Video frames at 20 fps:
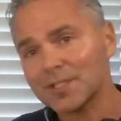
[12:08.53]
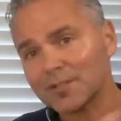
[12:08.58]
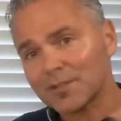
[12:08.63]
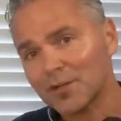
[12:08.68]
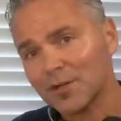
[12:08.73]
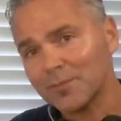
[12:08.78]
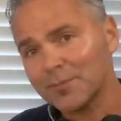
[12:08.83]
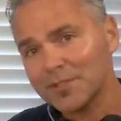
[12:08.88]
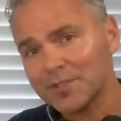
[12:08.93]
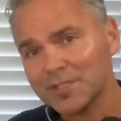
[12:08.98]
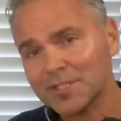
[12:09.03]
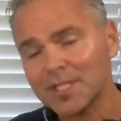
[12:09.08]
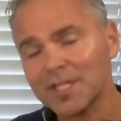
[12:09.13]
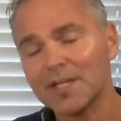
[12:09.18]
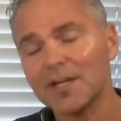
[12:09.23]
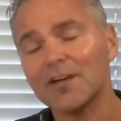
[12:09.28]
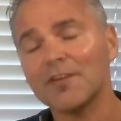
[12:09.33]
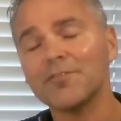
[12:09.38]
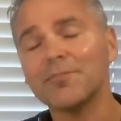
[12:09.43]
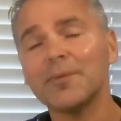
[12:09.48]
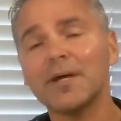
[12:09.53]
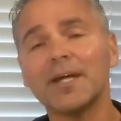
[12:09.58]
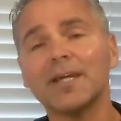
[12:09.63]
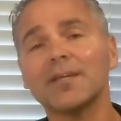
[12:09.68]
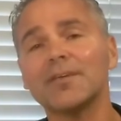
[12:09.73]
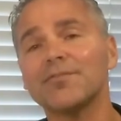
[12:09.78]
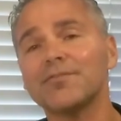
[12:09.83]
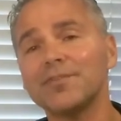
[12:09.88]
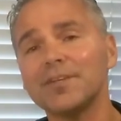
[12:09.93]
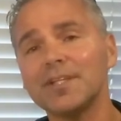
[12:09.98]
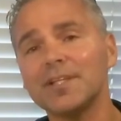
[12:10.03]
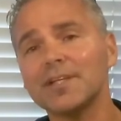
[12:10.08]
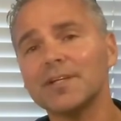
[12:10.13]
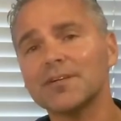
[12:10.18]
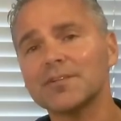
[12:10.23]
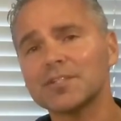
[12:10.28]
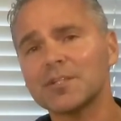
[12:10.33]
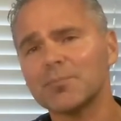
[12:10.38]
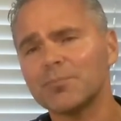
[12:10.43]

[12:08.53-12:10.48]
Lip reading: comments of my videos.